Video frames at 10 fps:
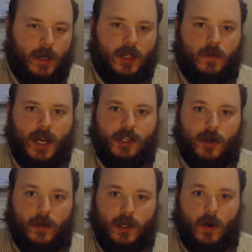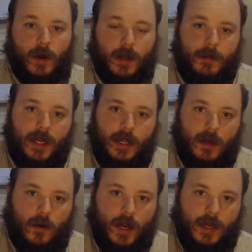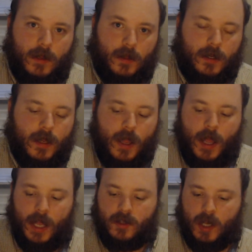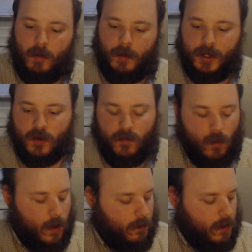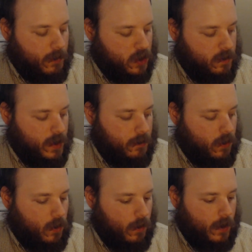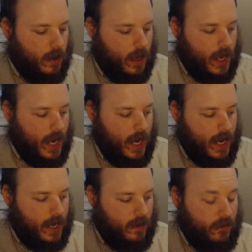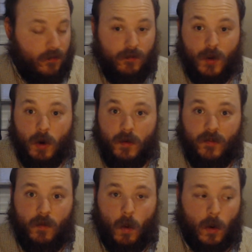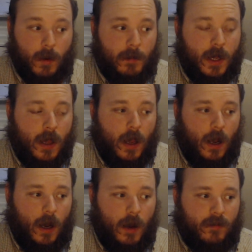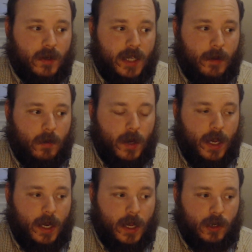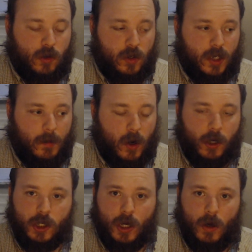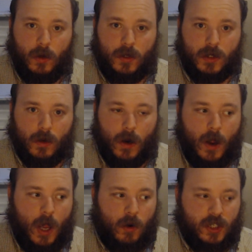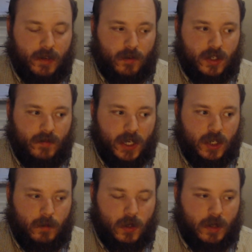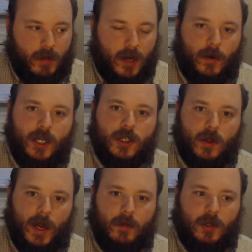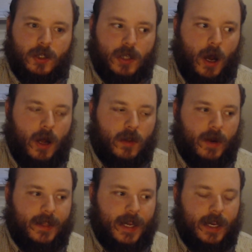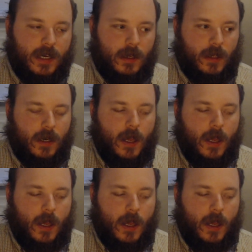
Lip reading: That's why I generally don't recommend it or inulin in supplemental form, but most people in food form, for example, eating Jerusalem artichokes or cruciferous vegetables in moderation, they're able to tolerate that inulin